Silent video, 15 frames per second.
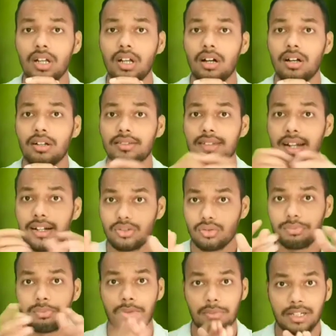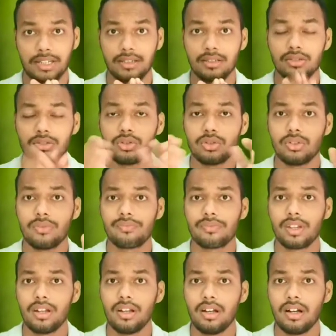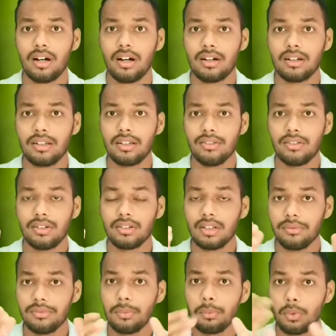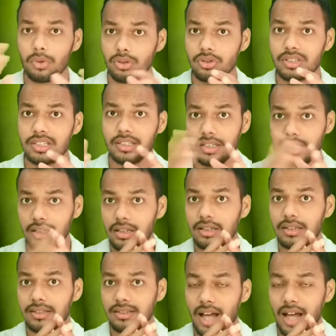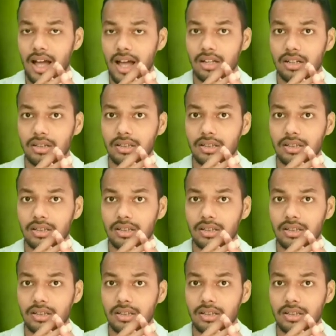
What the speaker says: that should be maintained. So if the porosity is higher,